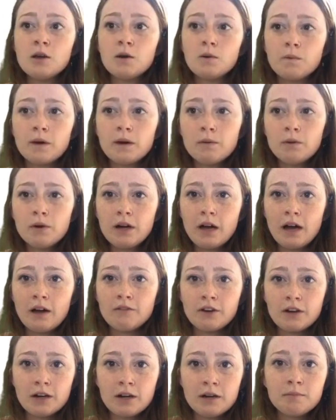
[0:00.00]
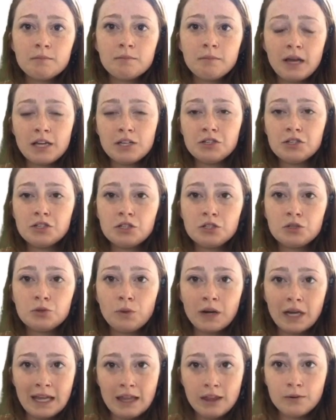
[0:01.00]
we will cover pages
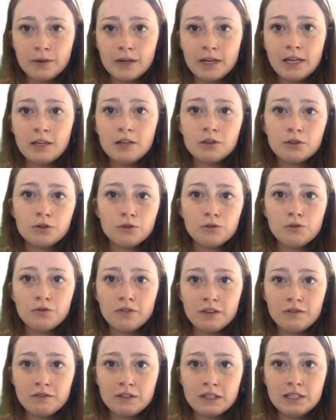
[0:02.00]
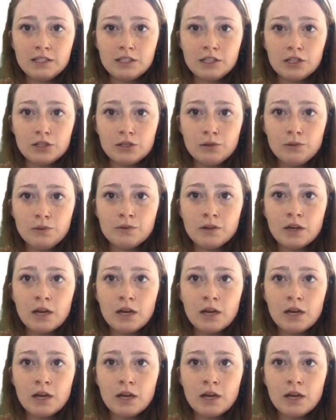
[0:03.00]
23 through 52